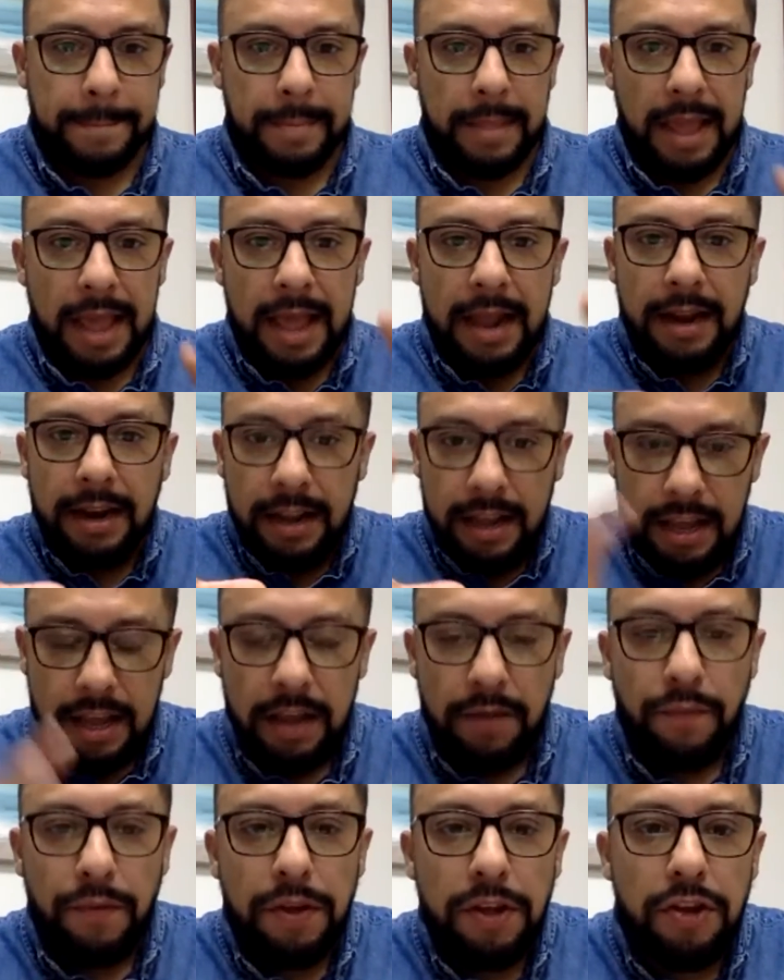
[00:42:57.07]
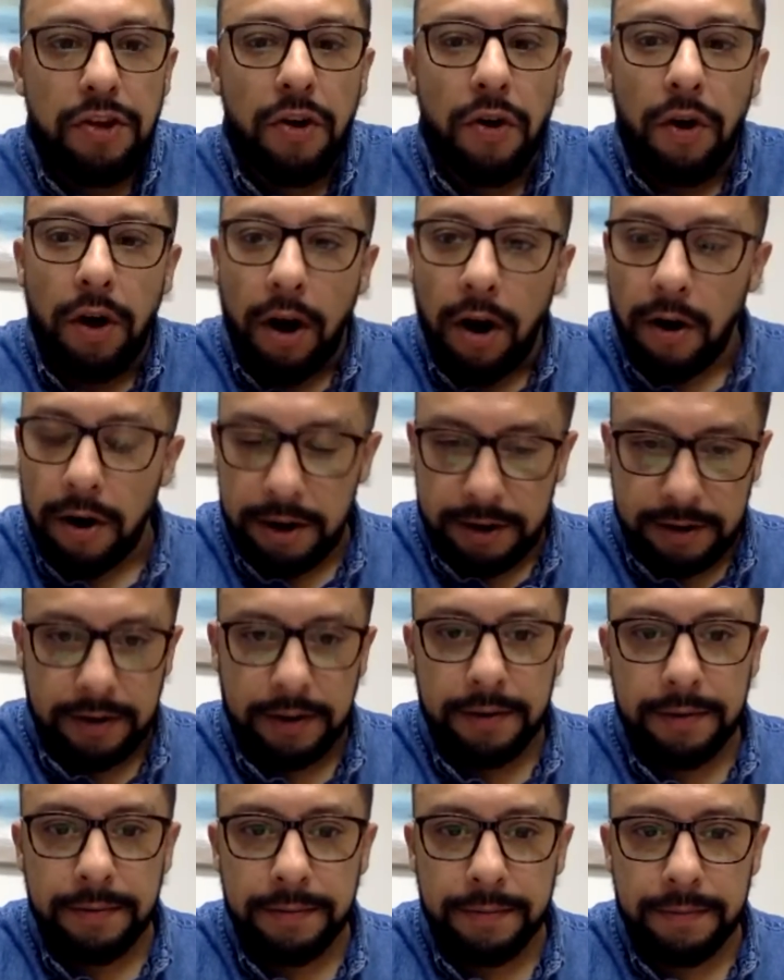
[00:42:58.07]
And leave your heart.
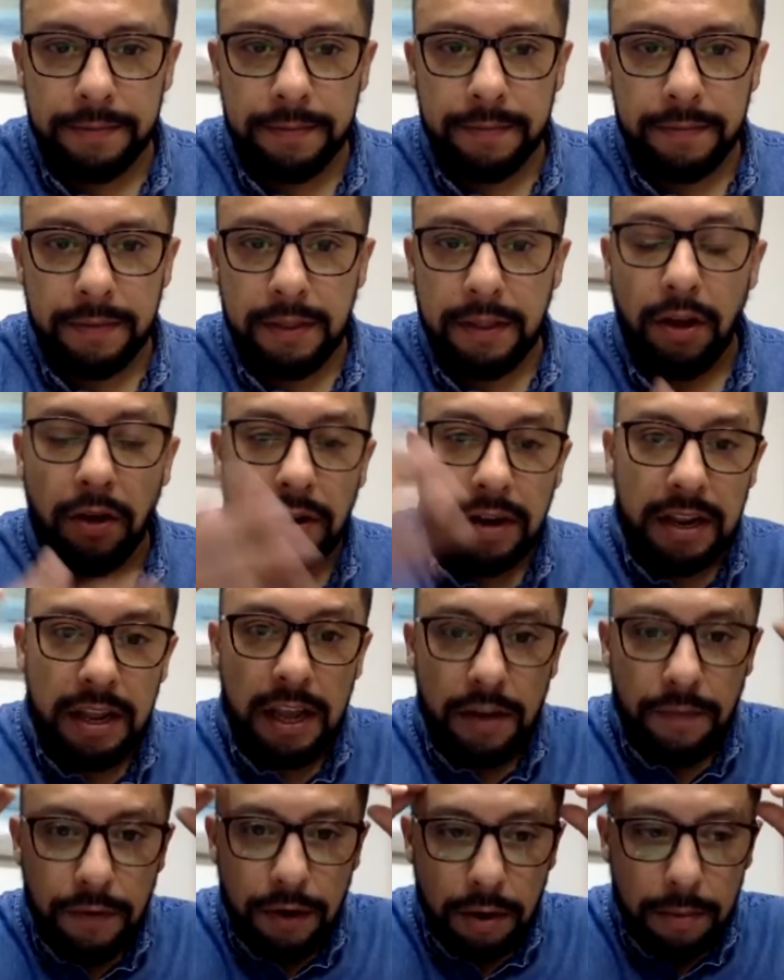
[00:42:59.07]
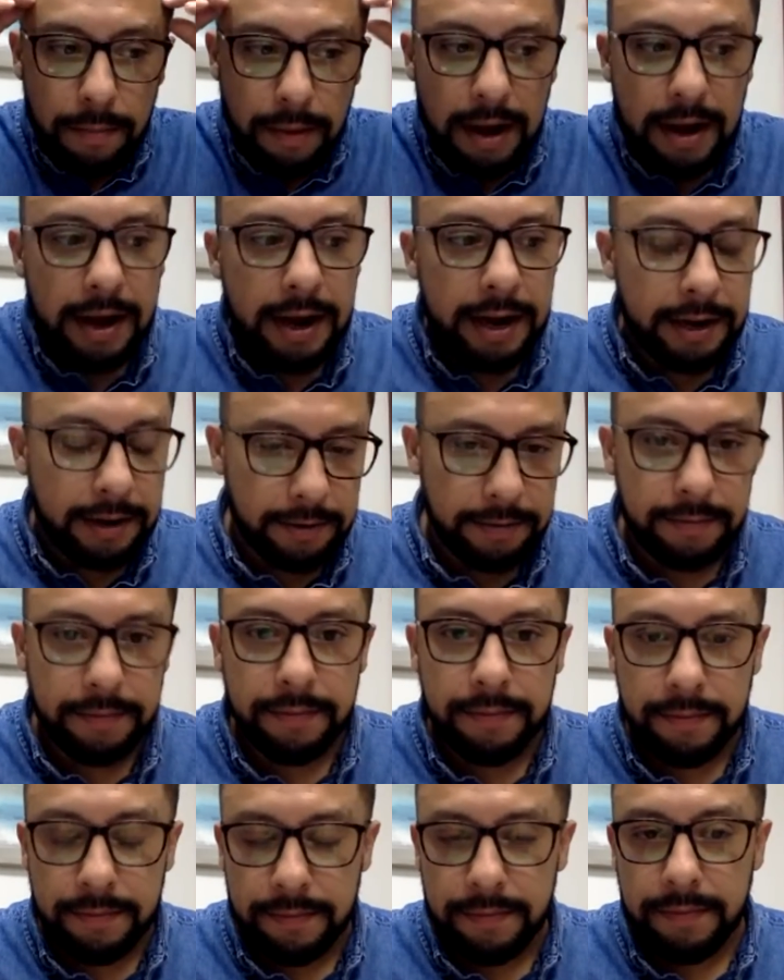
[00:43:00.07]
No, leave your mind.
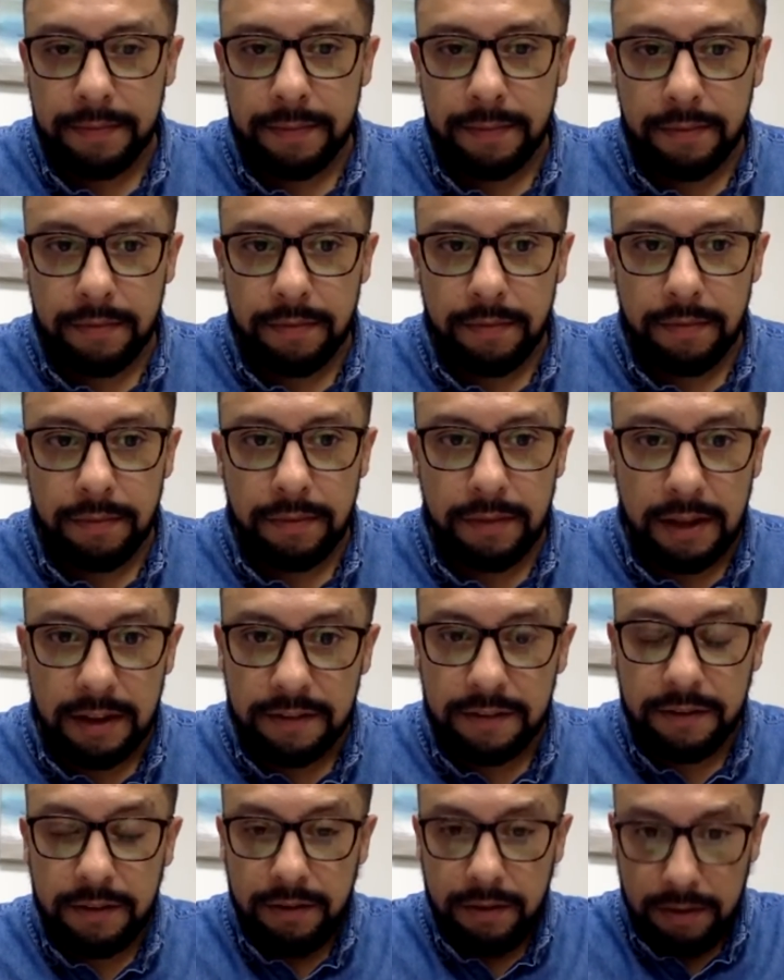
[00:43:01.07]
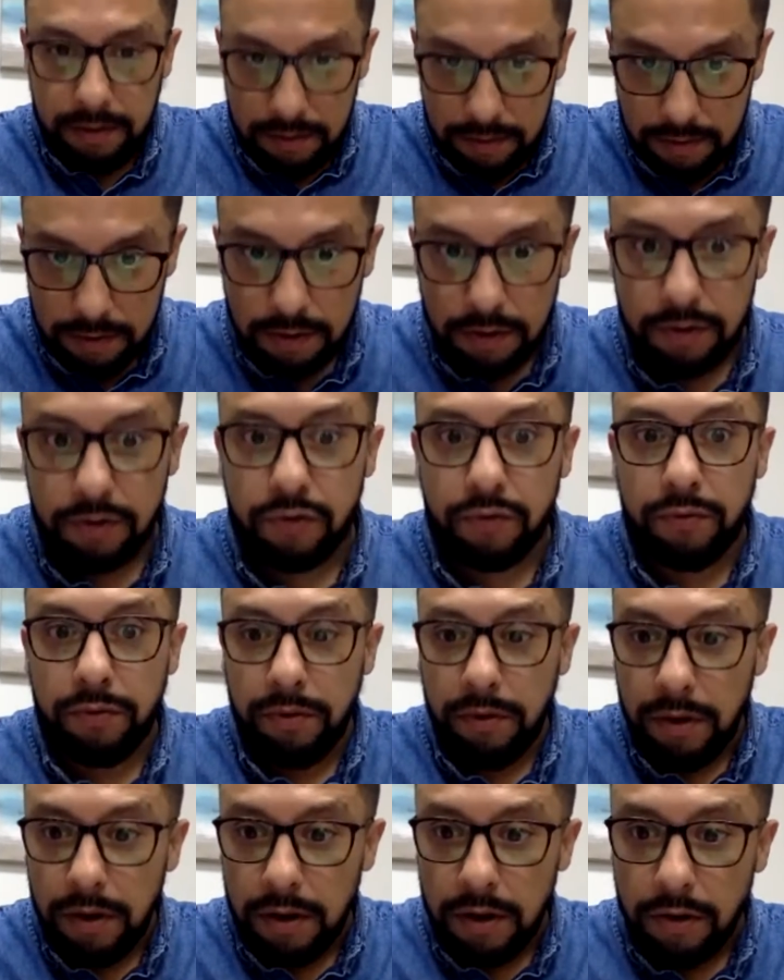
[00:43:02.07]
This
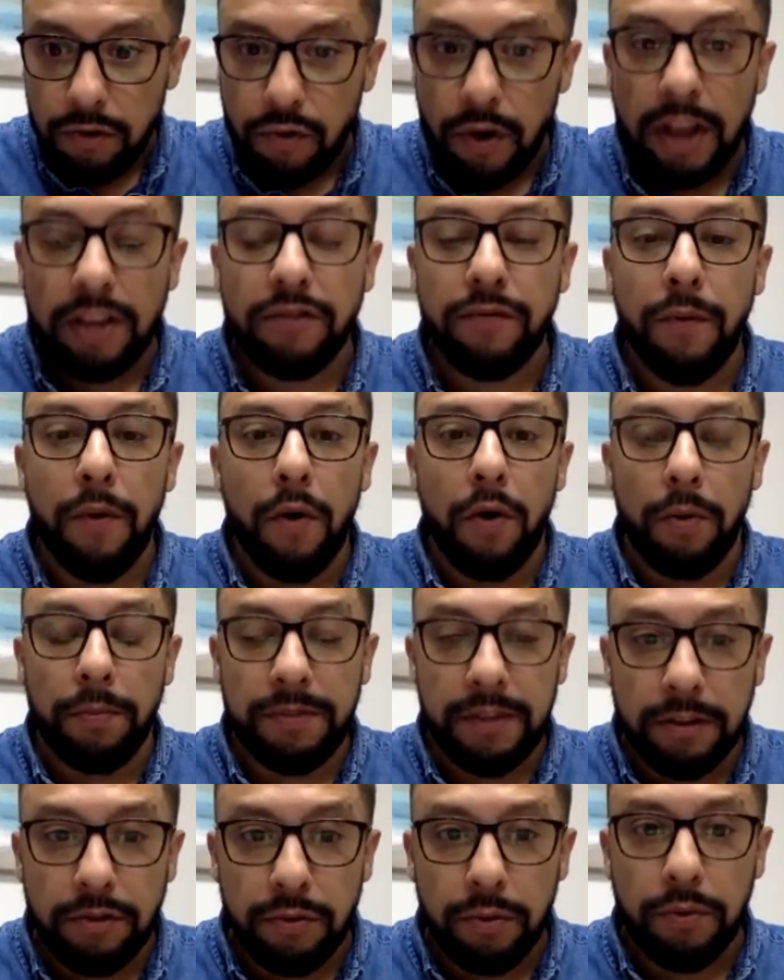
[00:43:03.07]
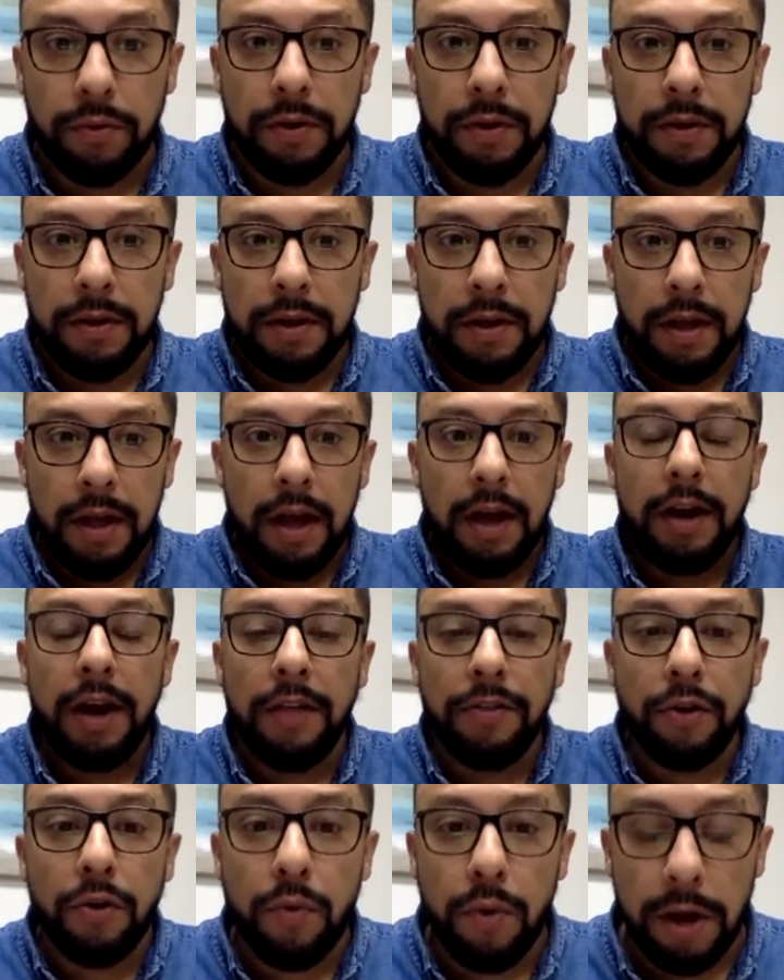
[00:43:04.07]
transforms into
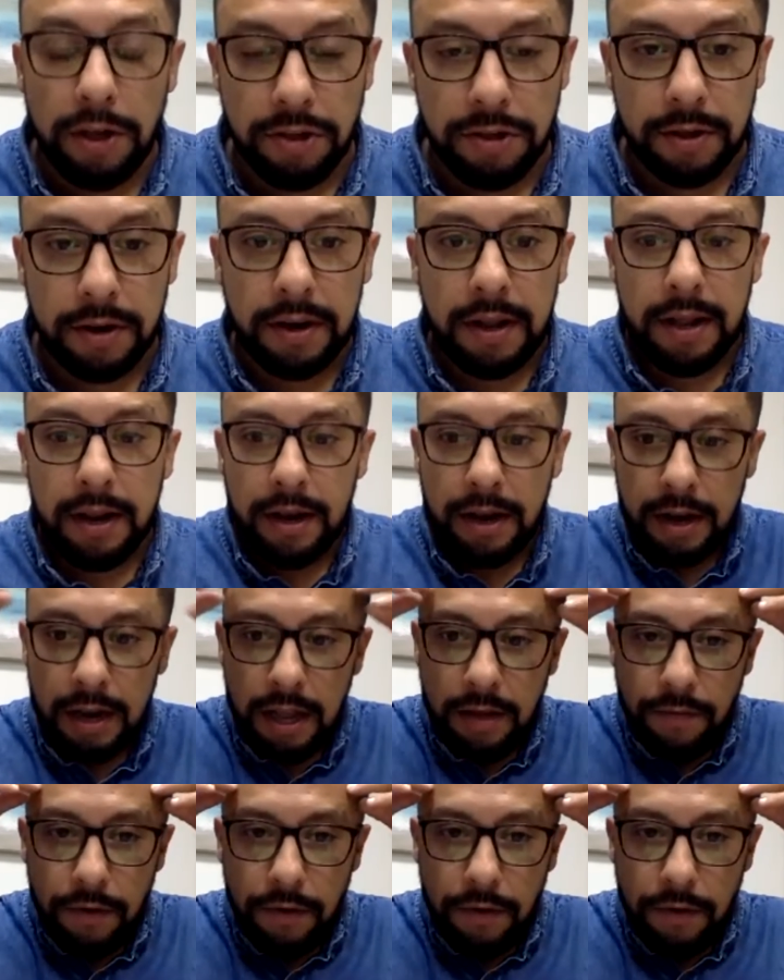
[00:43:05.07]
another question. Leave